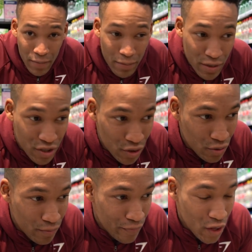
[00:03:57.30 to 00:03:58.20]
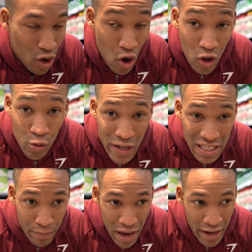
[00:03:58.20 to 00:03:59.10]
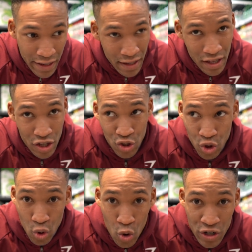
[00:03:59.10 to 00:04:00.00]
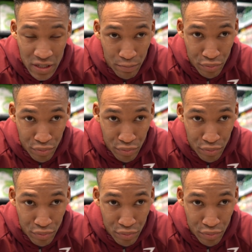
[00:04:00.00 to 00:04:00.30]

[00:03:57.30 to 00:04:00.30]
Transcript: number two, always buy the store's